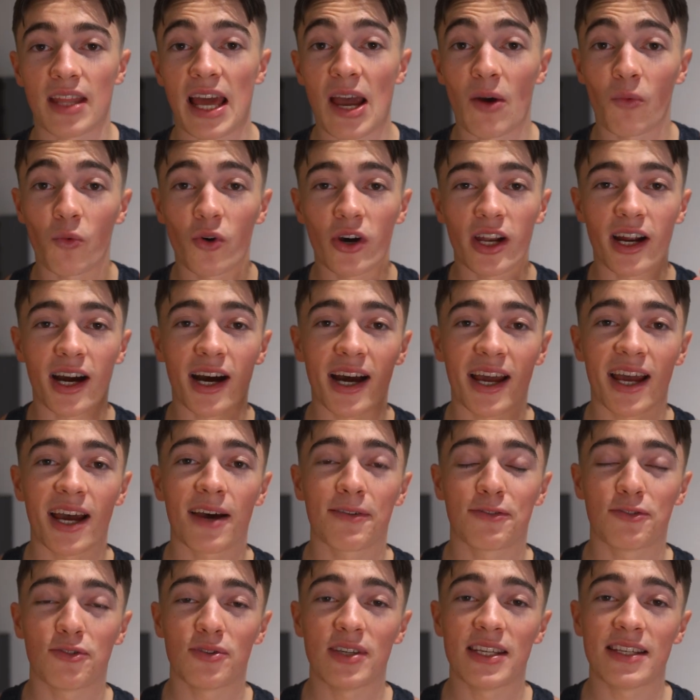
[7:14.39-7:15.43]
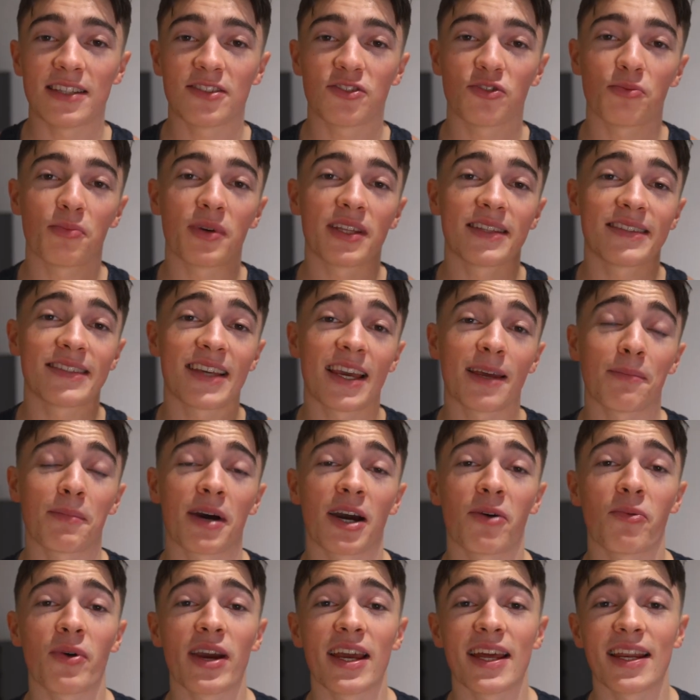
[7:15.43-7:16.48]
And what I have to eat to maintain
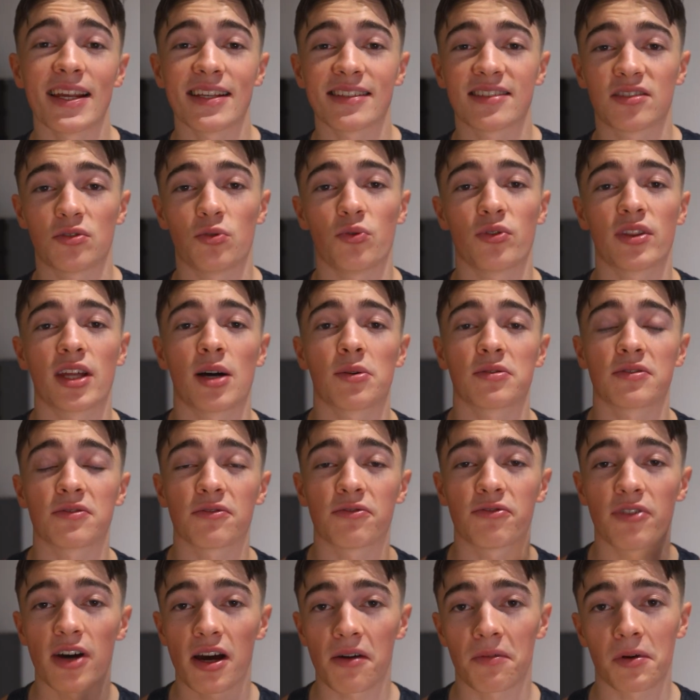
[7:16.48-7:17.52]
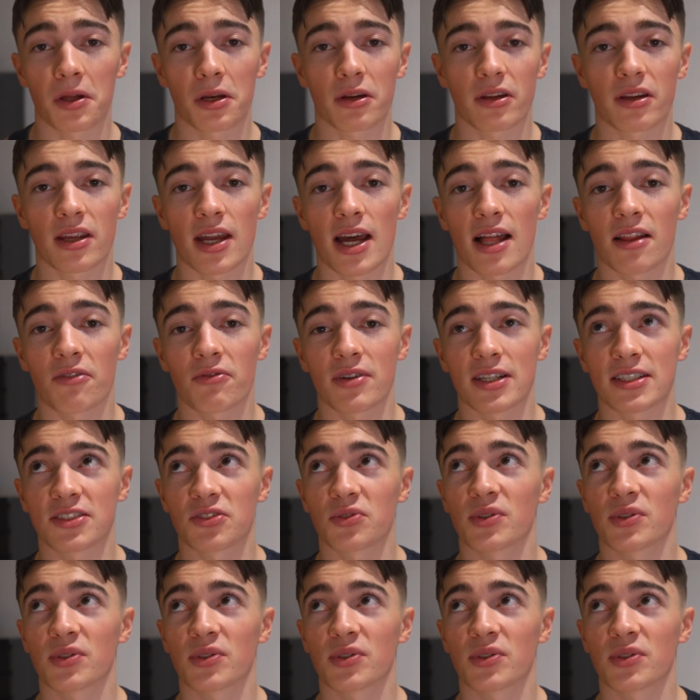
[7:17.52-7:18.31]
my weight is 2500 calories,